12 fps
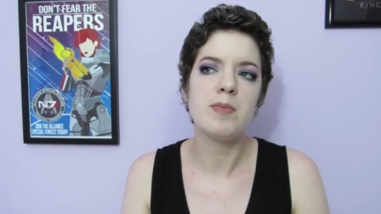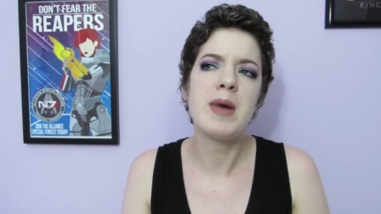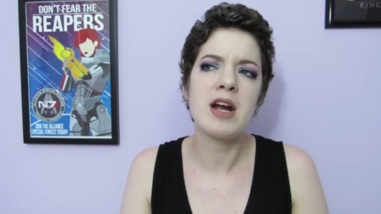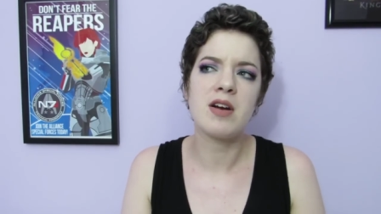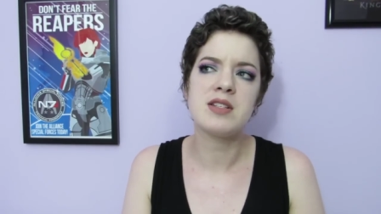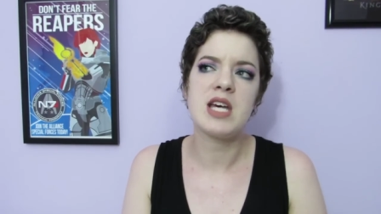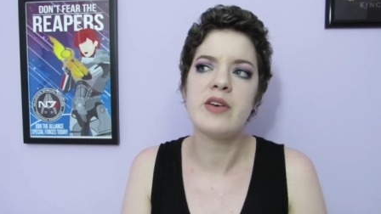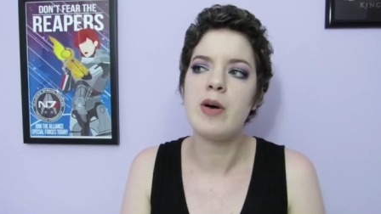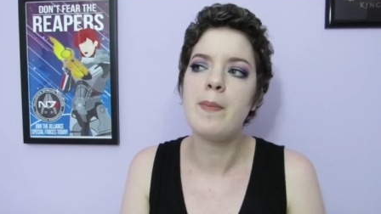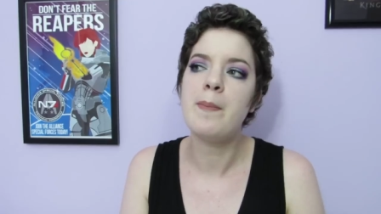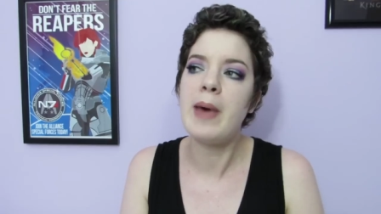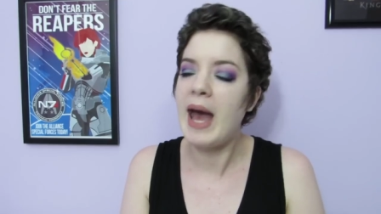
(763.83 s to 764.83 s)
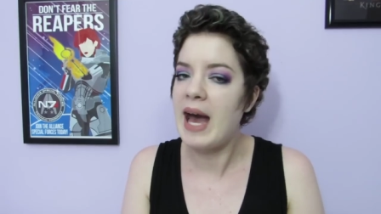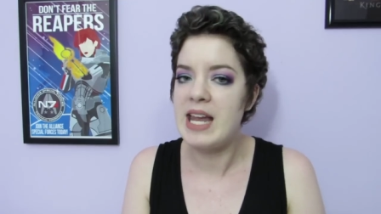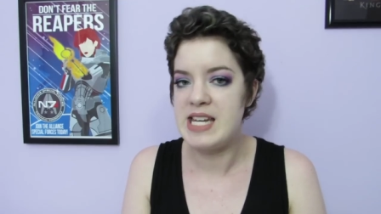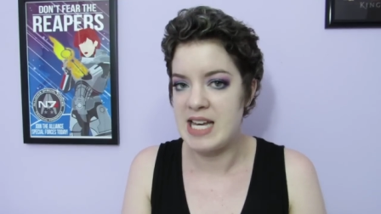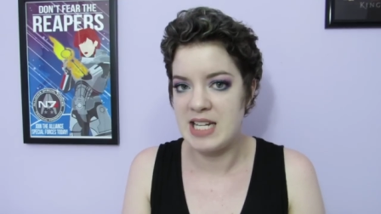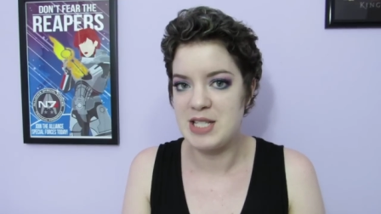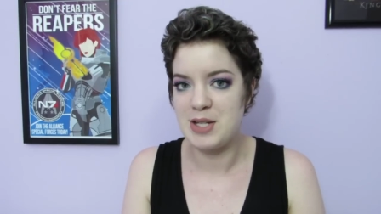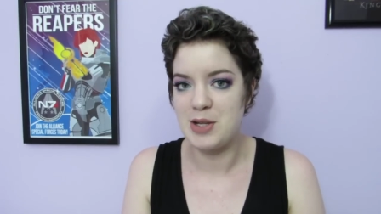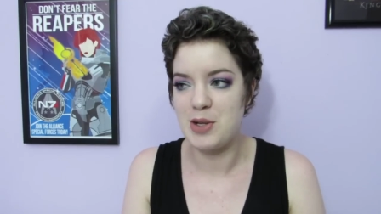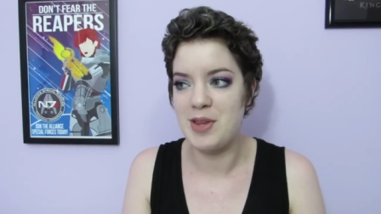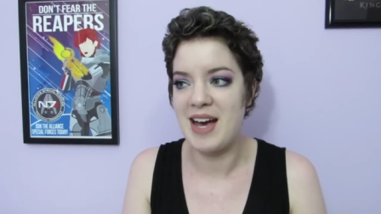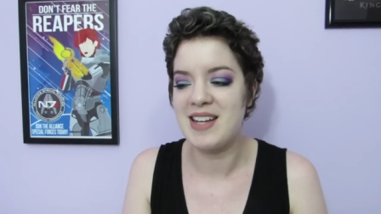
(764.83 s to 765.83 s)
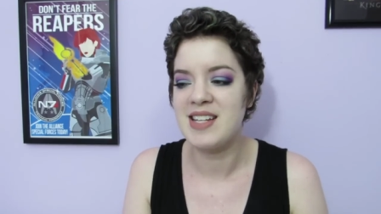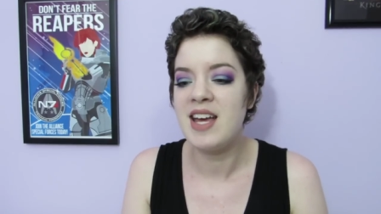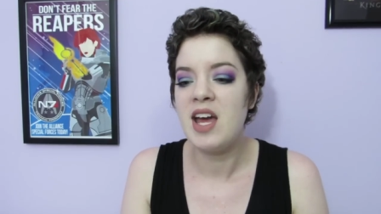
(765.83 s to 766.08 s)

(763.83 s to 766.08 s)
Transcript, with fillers: Parents have a bad tendency to do that